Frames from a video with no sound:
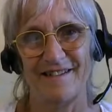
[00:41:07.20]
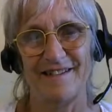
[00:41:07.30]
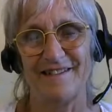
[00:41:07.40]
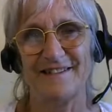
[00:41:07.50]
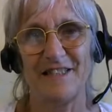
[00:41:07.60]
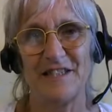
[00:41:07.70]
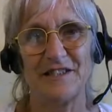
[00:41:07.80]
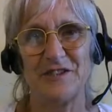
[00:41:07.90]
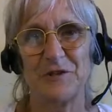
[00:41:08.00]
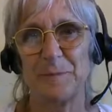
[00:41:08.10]
This is not
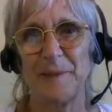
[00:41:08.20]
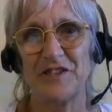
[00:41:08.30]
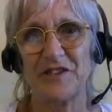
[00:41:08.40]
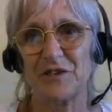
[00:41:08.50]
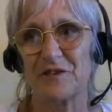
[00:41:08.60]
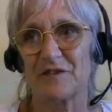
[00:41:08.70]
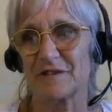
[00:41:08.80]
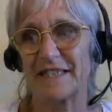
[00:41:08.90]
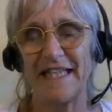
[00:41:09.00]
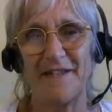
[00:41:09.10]
a special
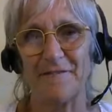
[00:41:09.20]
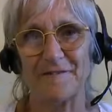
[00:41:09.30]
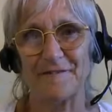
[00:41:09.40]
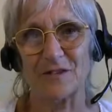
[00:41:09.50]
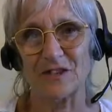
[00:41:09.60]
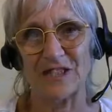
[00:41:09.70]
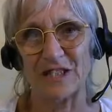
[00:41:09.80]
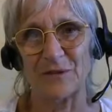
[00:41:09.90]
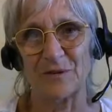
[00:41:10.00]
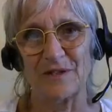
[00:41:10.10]
gift or
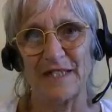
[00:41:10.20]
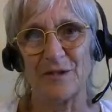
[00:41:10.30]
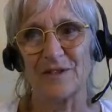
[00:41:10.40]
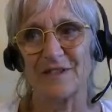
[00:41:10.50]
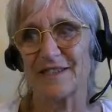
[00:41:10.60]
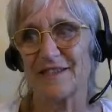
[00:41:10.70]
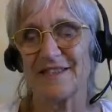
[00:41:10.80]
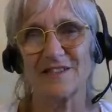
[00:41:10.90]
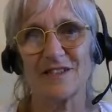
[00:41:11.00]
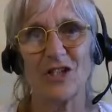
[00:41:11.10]
so. No,
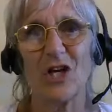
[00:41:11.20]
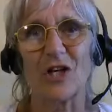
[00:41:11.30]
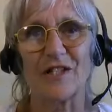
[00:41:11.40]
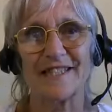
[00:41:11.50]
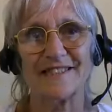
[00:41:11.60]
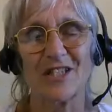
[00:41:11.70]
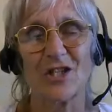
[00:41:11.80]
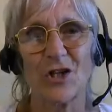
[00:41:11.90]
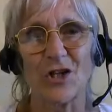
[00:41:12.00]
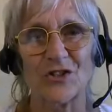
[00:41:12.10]
it's lost. There's a
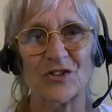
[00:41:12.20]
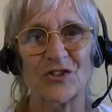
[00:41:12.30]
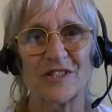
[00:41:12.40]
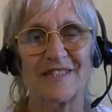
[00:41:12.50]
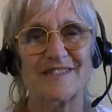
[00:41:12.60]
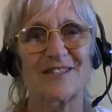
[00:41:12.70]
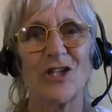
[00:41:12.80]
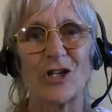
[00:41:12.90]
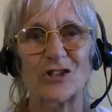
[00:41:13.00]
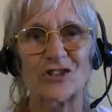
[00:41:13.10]
loss. It's
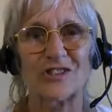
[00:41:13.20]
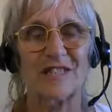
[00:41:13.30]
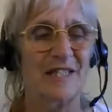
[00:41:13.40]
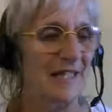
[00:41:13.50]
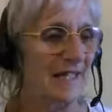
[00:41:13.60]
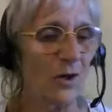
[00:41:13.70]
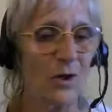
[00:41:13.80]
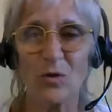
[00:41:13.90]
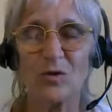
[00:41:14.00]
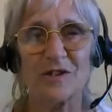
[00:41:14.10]
lost. That
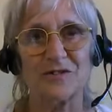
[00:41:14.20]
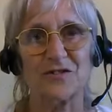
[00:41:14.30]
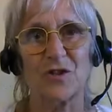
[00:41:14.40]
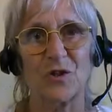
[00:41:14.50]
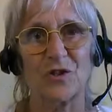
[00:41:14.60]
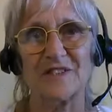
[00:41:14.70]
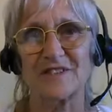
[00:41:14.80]
whole control,